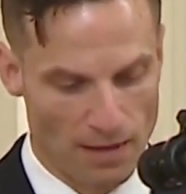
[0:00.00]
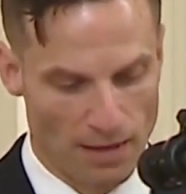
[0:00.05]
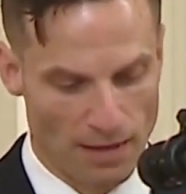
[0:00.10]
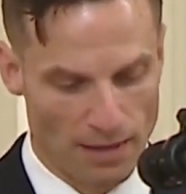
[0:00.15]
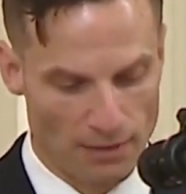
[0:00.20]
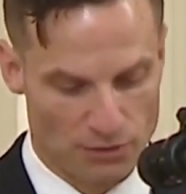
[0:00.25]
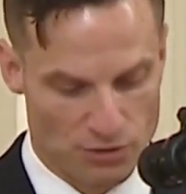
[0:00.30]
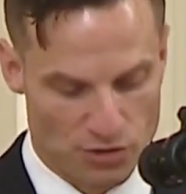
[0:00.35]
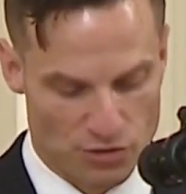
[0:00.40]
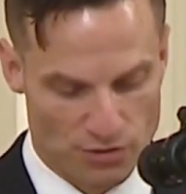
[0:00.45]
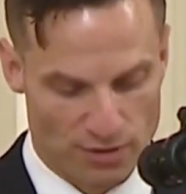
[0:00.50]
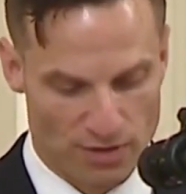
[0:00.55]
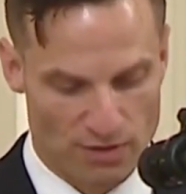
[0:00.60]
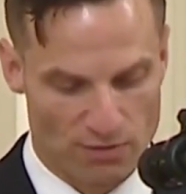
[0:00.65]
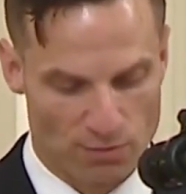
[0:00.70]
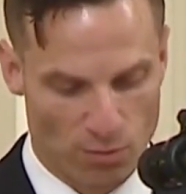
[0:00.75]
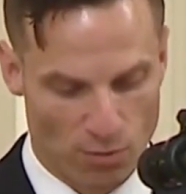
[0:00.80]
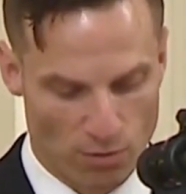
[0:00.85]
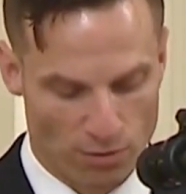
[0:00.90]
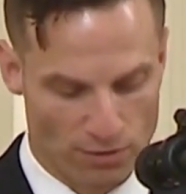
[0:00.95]
I was
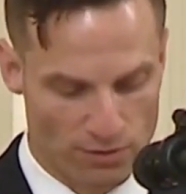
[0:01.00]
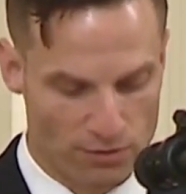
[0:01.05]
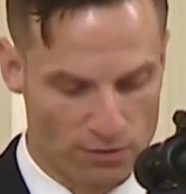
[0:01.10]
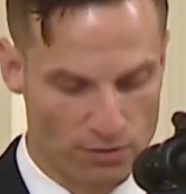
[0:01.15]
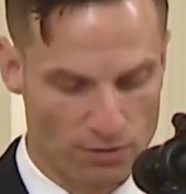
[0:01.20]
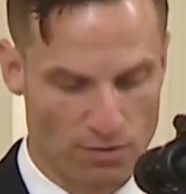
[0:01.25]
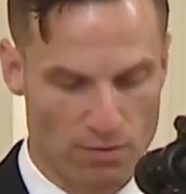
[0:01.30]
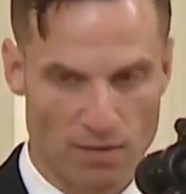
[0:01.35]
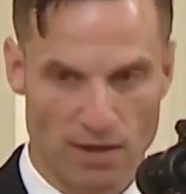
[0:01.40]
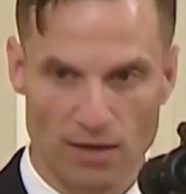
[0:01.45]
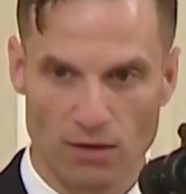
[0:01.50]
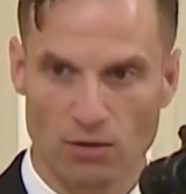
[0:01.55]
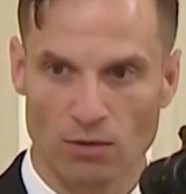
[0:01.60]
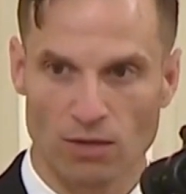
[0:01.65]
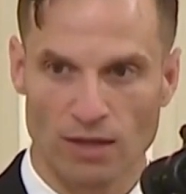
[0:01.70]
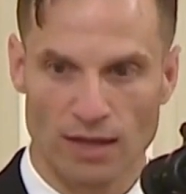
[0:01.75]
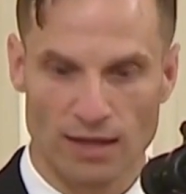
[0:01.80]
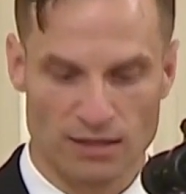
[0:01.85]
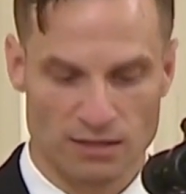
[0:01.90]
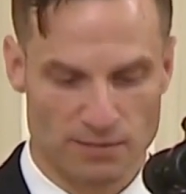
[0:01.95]
transported to a medical
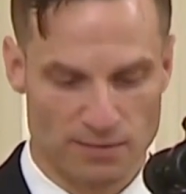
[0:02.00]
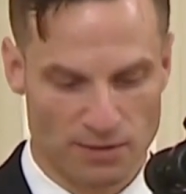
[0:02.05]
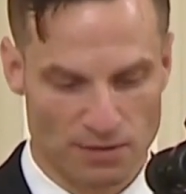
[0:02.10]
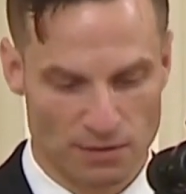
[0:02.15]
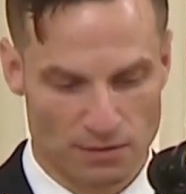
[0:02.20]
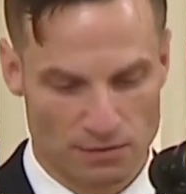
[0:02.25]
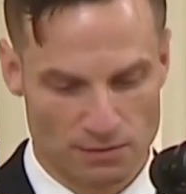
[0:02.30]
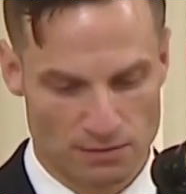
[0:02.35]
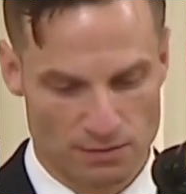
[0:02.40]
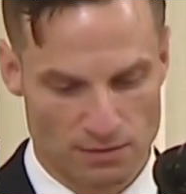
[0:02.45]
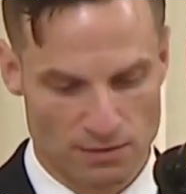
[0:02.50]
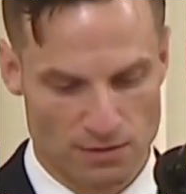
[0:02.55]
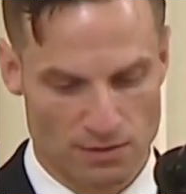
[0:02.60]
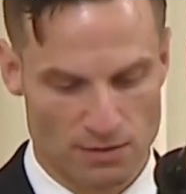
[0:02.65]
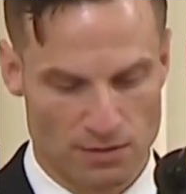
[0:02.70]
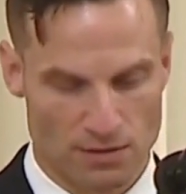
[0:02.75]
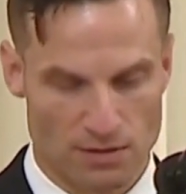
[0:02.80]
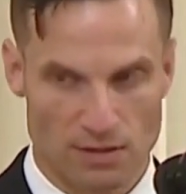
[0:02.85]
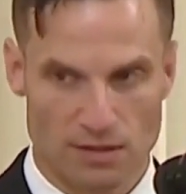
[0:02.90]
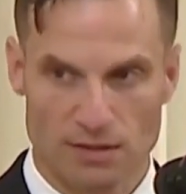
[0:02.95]
hospital,
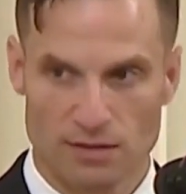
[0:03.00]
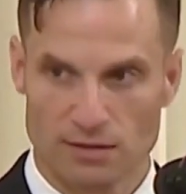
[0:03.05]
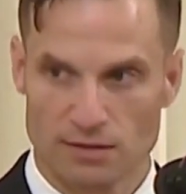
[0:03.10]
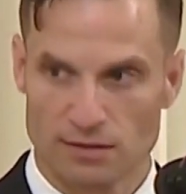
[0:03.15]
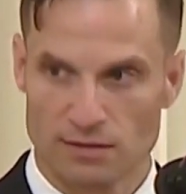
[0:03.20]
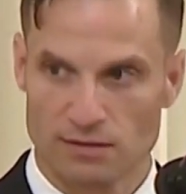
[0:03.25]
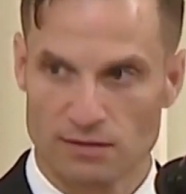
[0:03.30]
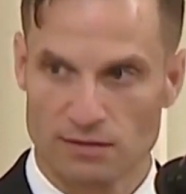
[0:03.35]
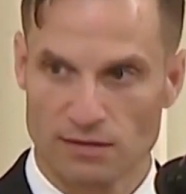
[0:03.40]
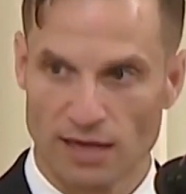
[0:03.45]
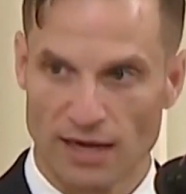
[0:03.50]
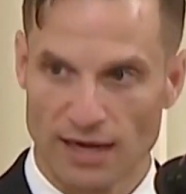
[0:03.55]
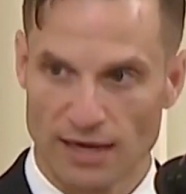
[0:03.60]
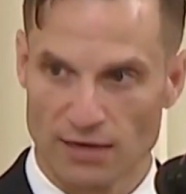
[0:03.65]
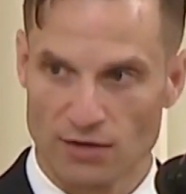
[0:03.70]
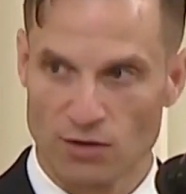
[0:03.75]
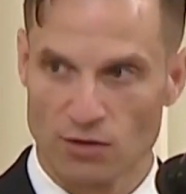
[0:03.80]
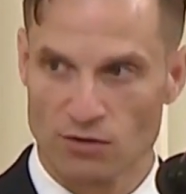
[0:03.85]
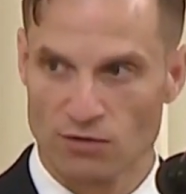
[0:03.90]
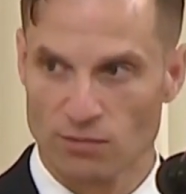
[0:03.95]

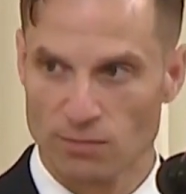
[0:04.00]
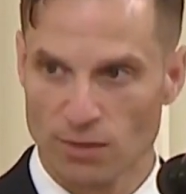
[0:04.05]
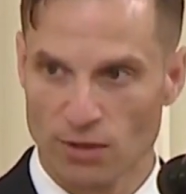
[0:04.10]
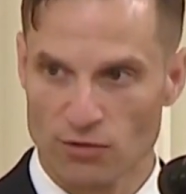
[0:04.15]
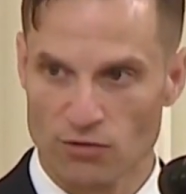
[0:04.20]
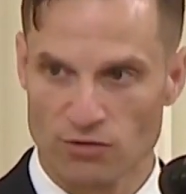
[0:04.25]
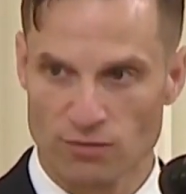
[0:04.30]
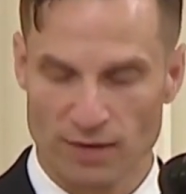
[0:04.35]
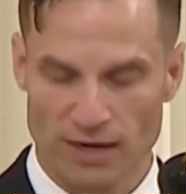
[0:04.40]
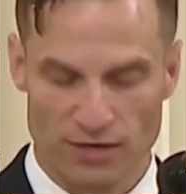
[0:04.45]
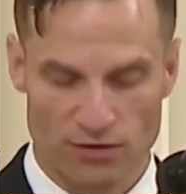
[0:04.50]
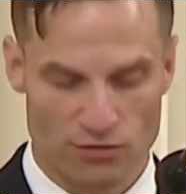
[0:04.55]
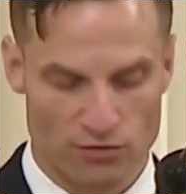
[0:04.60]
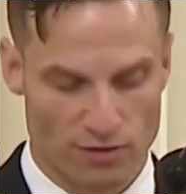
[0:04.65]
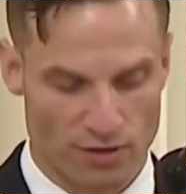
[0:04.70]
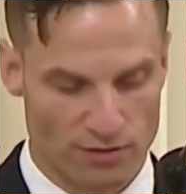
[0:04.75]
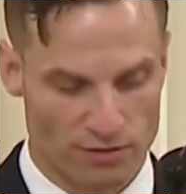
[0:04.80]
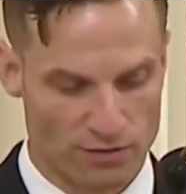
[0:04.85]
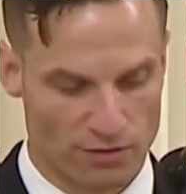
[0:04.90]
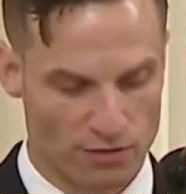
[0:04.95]
diagnosed with post-traumatic
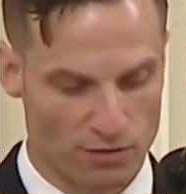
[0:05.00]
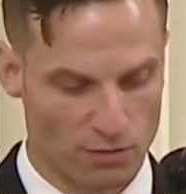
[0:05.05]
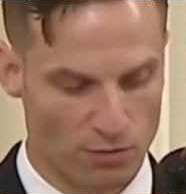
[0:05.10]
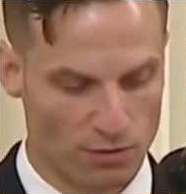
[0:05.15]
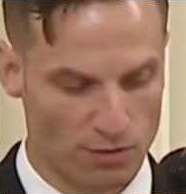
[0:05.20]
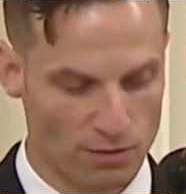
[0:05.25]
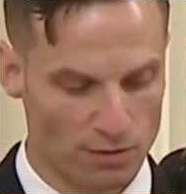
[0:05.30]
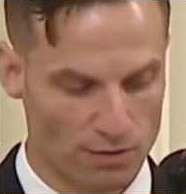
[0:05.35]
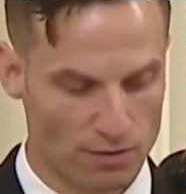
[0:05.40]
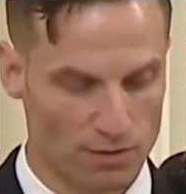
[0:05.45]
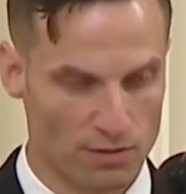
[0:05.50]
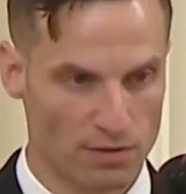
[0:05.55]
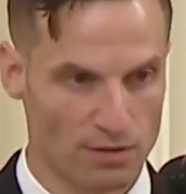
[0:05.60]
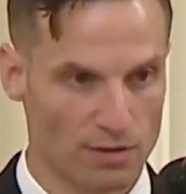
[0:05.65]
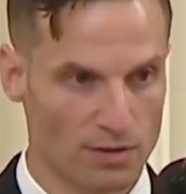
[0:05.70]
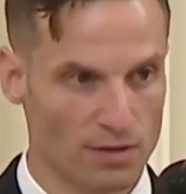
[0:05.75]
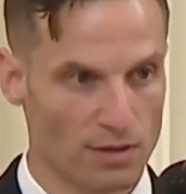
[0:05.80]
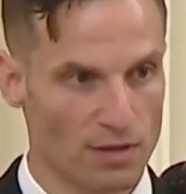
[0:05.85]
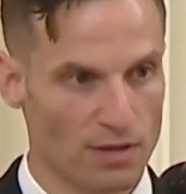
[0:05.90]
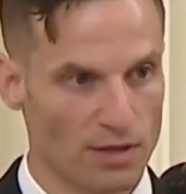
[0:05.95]
stress disorder,
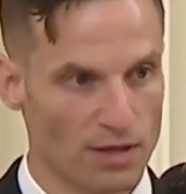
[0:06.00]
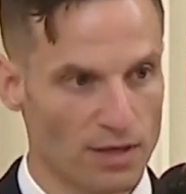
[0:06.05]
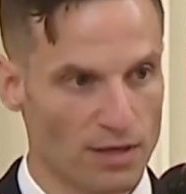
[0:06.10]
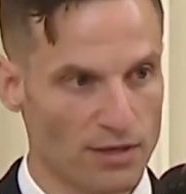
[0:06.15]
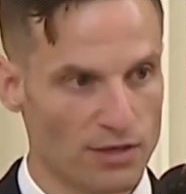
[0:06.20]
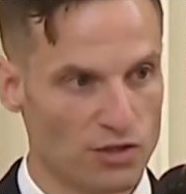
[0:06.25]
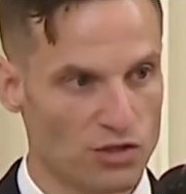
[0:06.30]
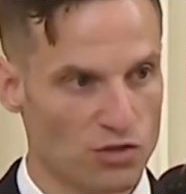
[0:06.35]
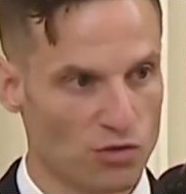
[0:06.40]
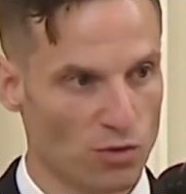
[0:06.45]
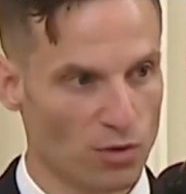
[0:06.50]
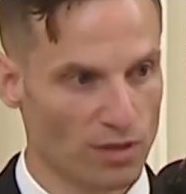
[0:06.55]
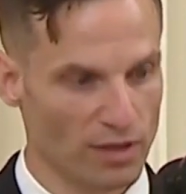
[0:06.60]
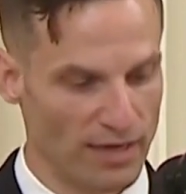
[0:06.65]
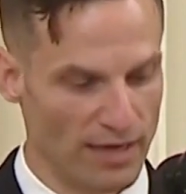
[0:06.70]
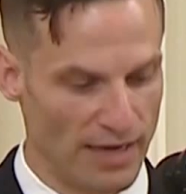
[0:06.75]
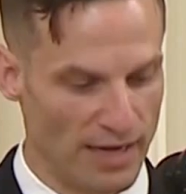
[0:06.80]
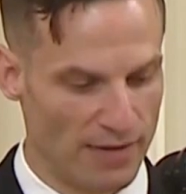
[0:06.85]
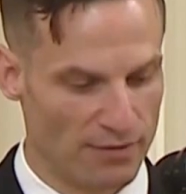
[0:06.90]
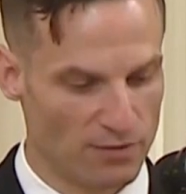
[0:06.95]
and
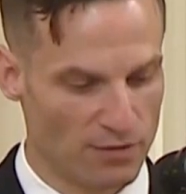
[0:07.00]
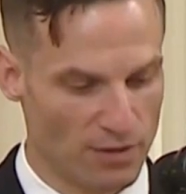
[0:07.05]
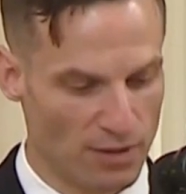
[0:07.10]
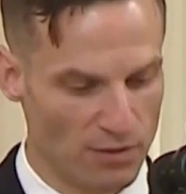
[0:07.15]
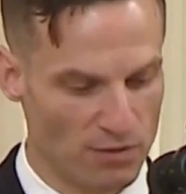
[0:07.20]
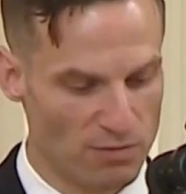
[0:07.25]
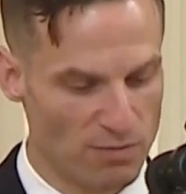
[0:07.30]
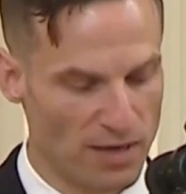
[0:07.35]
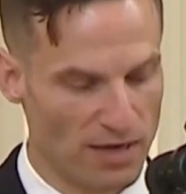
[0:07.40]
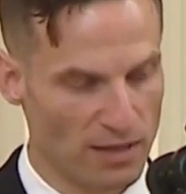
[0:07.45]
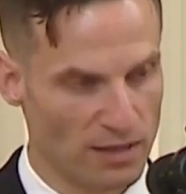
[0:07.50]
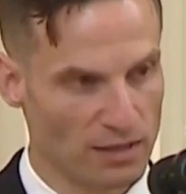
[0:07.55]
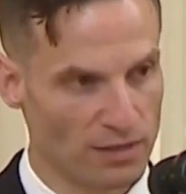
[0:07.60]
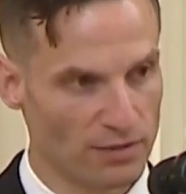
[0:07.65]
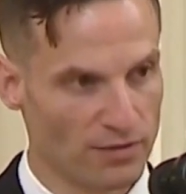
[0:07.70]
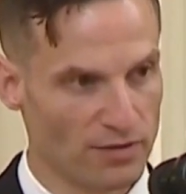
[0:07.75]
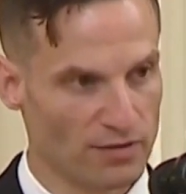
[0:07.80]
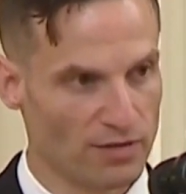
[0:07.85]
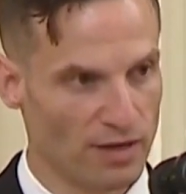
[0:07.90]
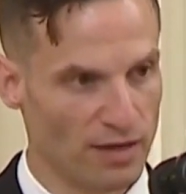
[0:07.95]
shortly after, I was medically
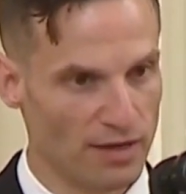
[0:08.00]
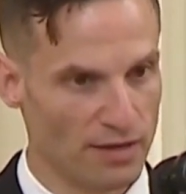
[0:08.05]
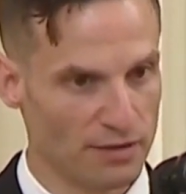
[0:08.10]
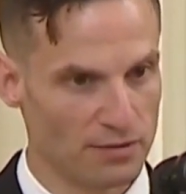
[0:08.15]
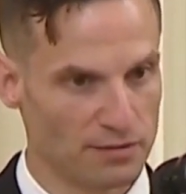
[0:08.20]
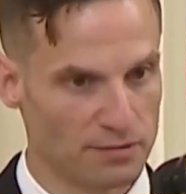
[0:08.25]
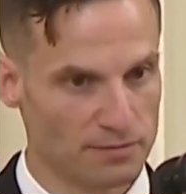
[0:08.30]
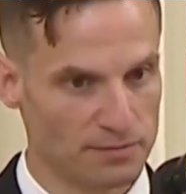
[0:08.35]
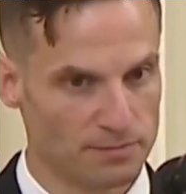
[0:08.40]
retired.